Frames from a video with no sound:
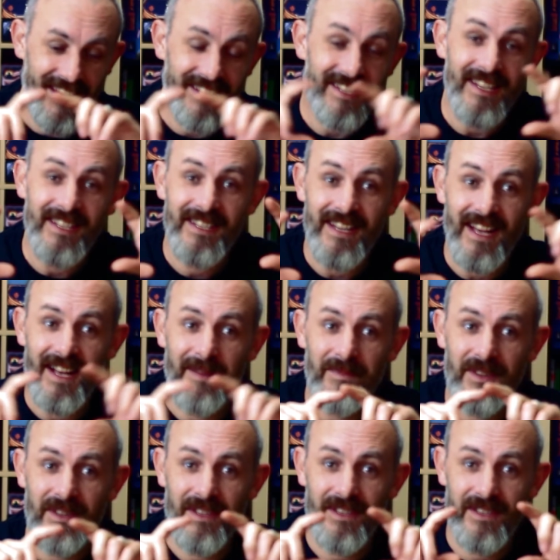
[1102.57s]
says
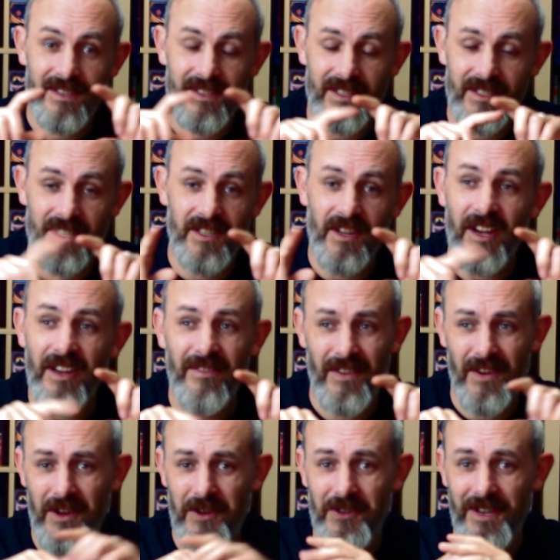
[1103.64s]
to die a
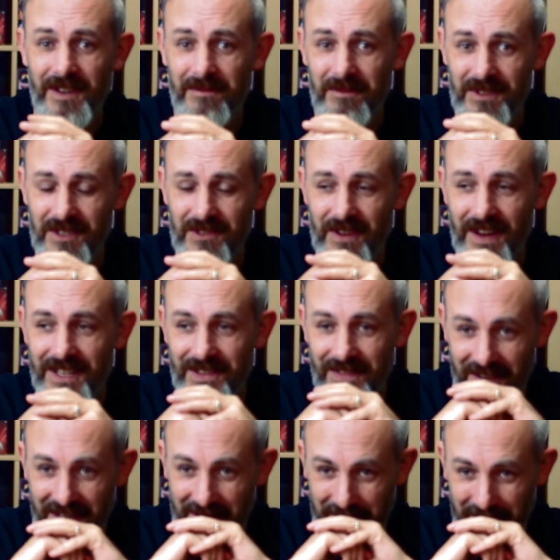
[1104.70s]
virgin was his greatest
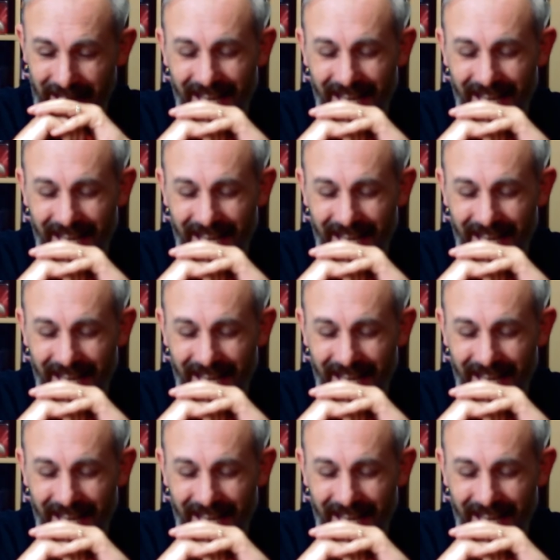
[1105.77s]
fear.